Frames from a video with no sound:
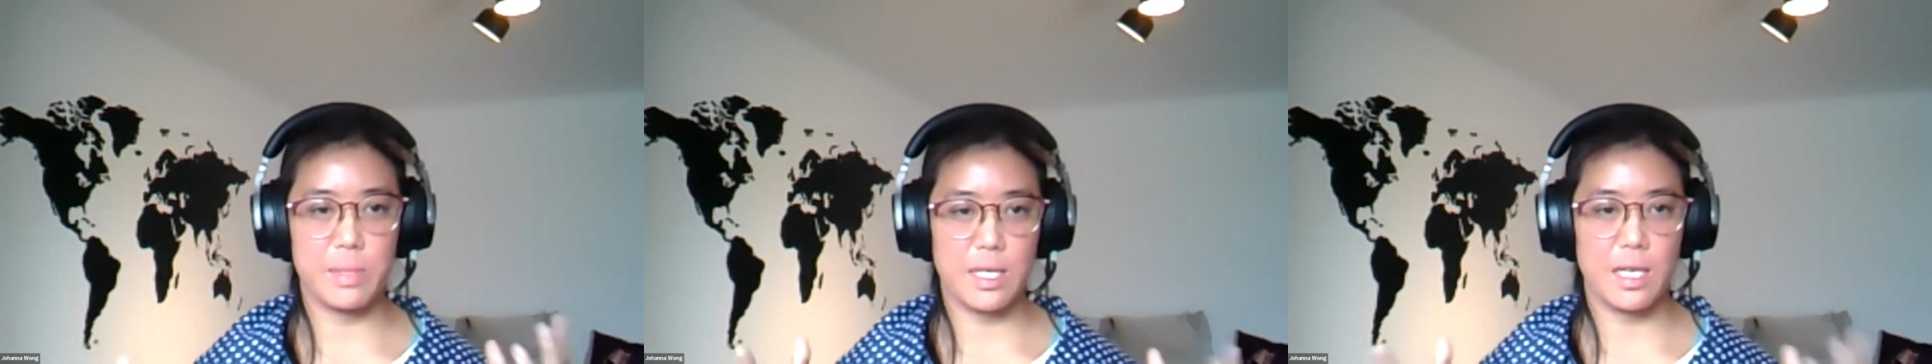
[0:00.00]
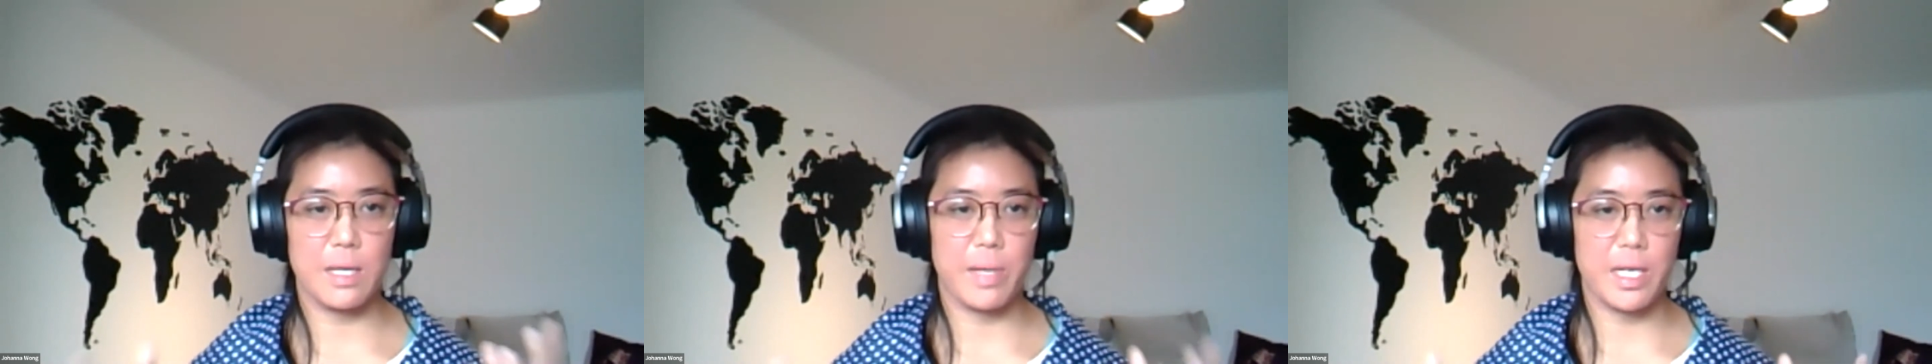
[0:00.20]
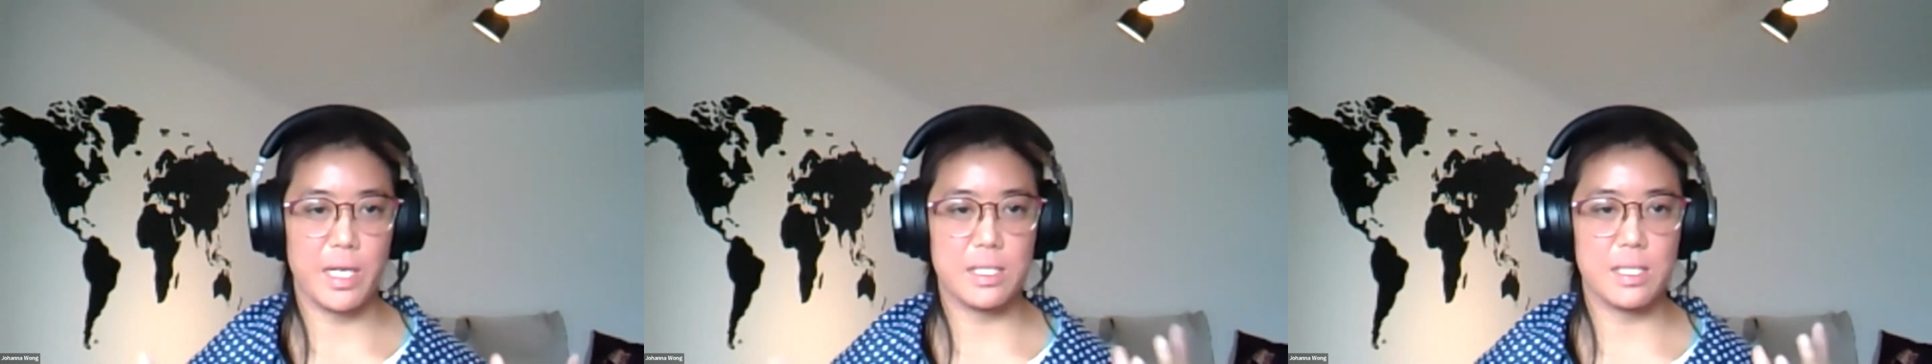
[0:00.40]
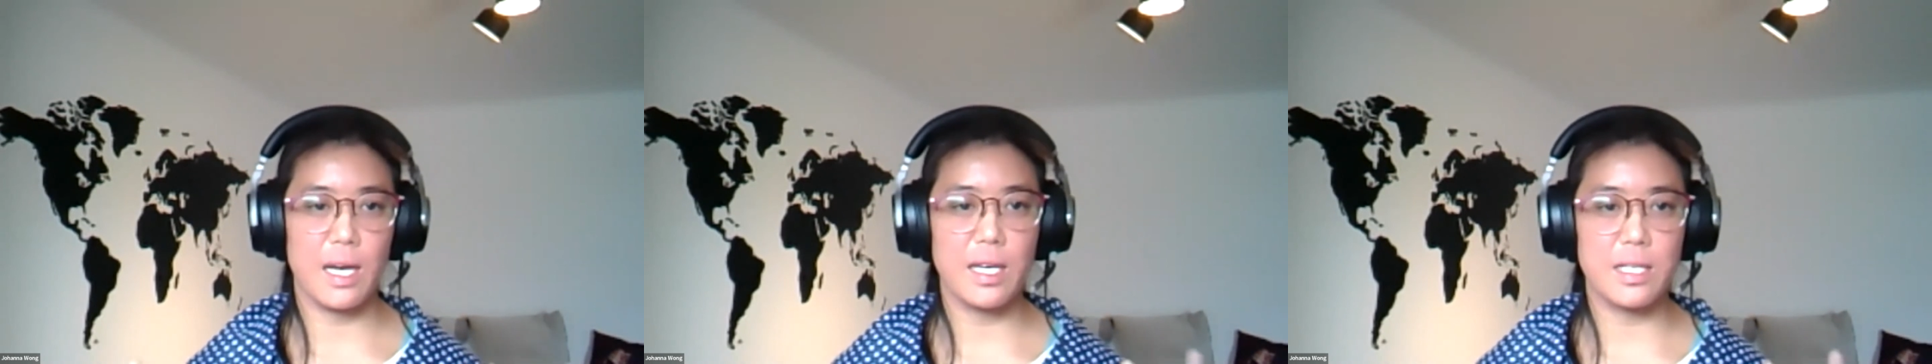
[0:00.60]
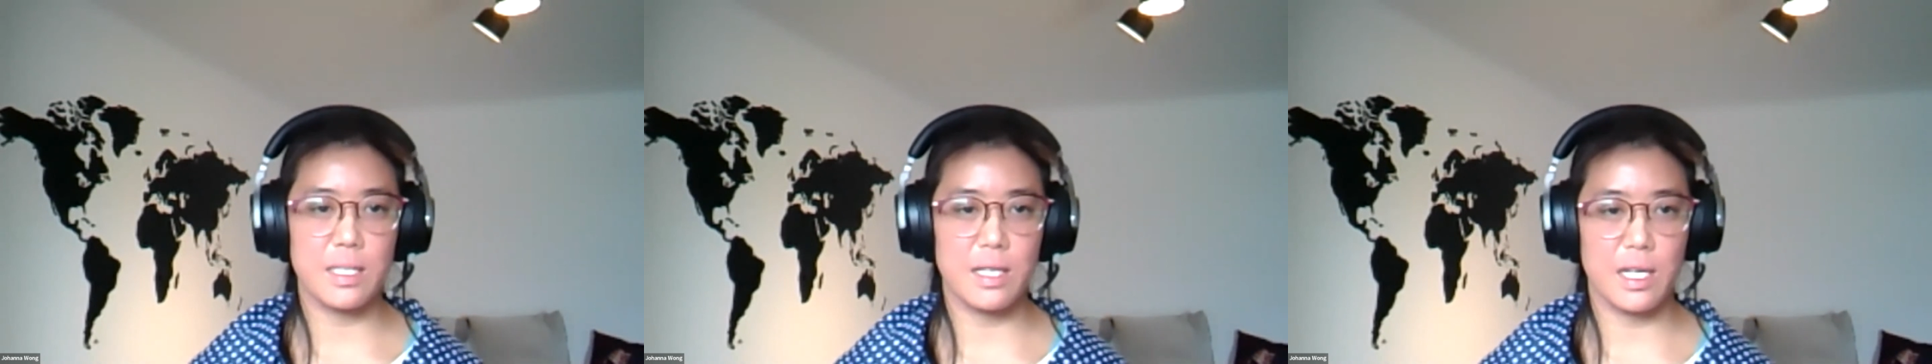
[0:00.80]
side by
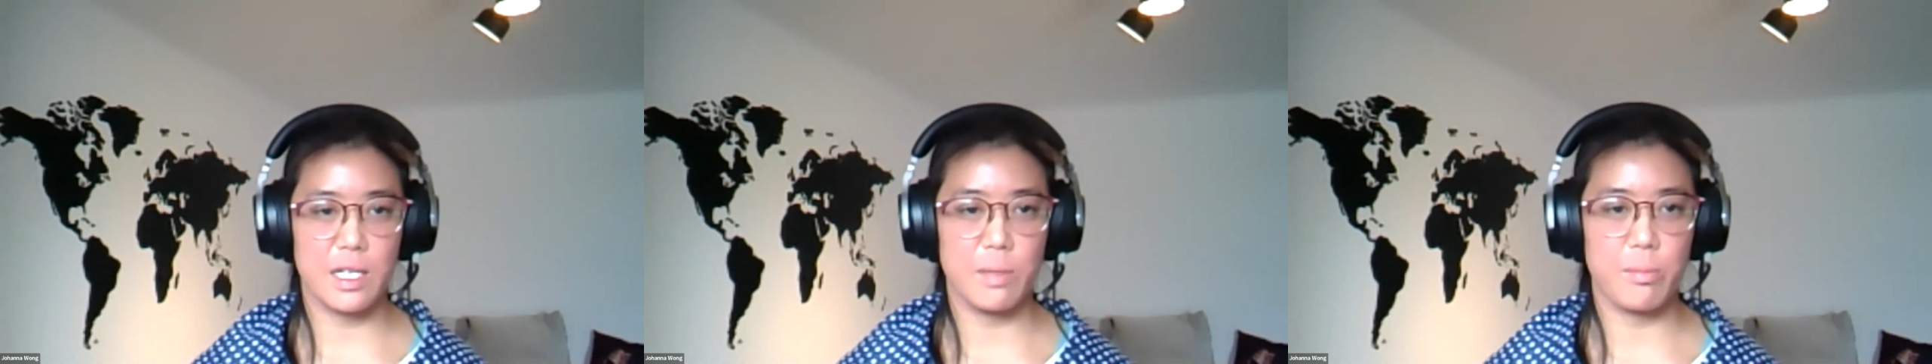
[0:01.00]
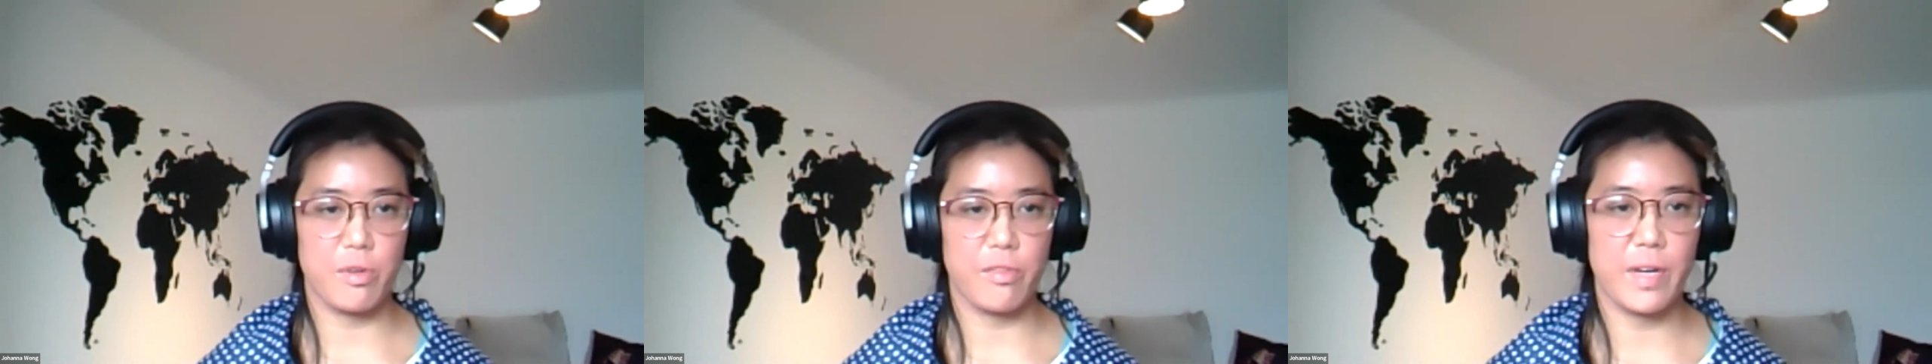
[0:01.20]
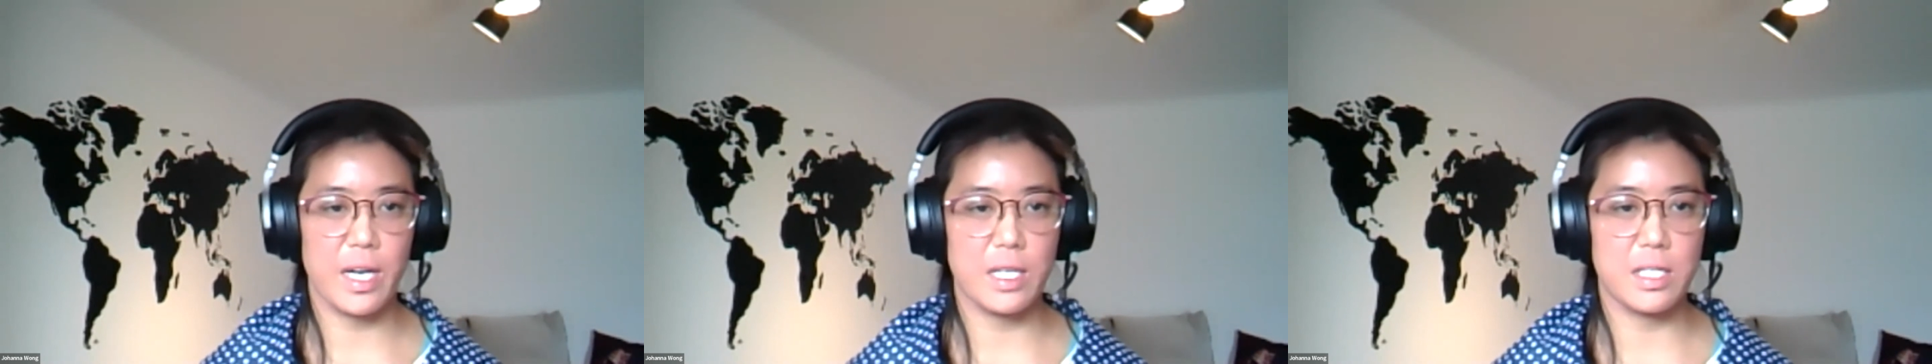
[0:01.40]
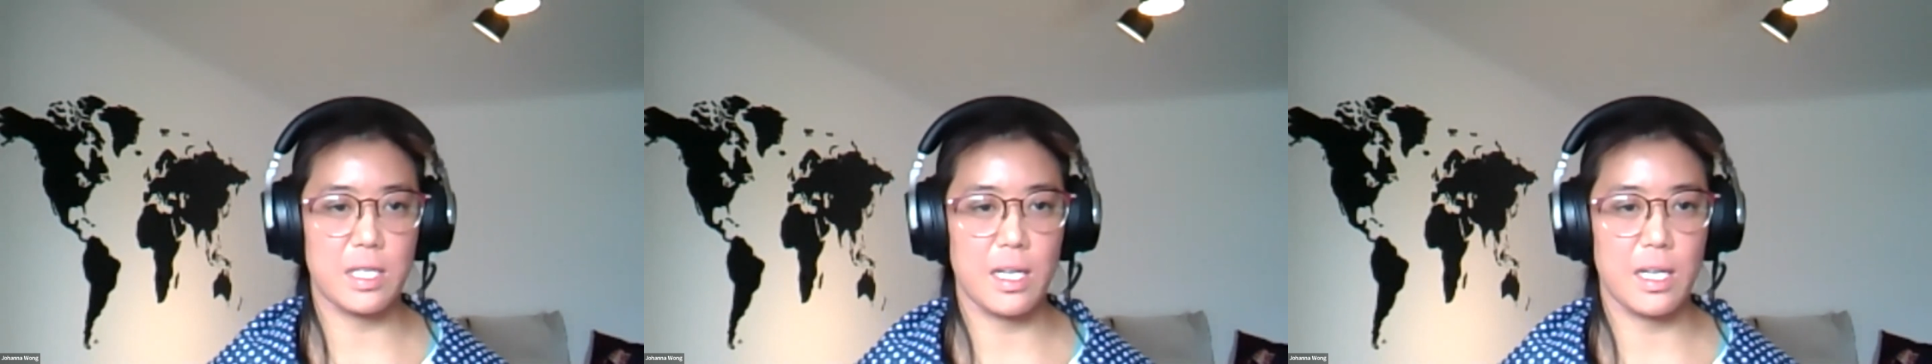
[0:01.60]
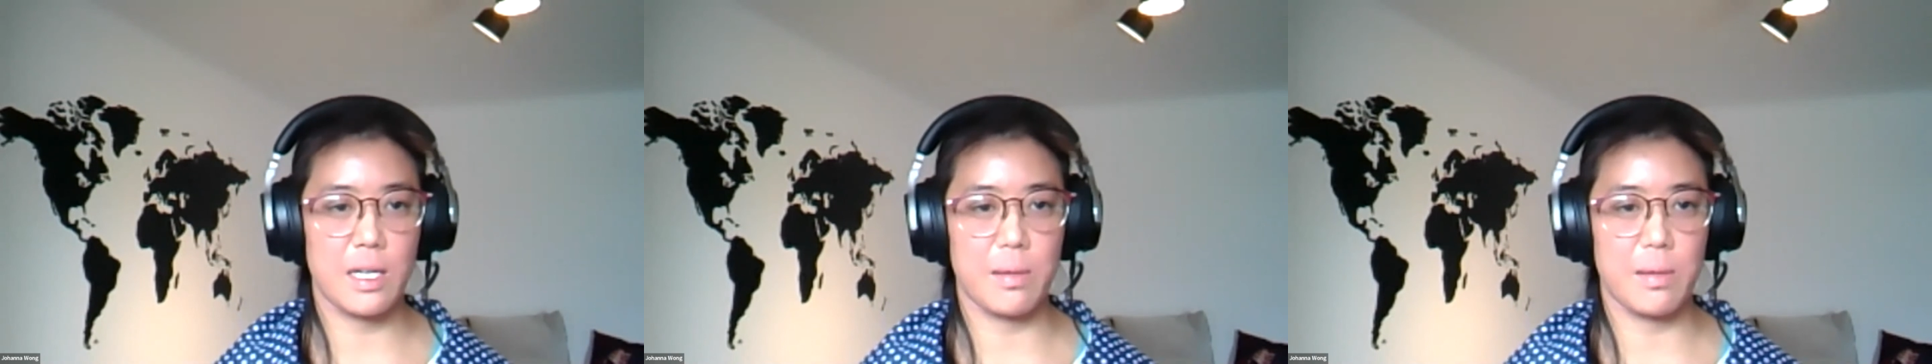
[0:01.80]
side, and they can provide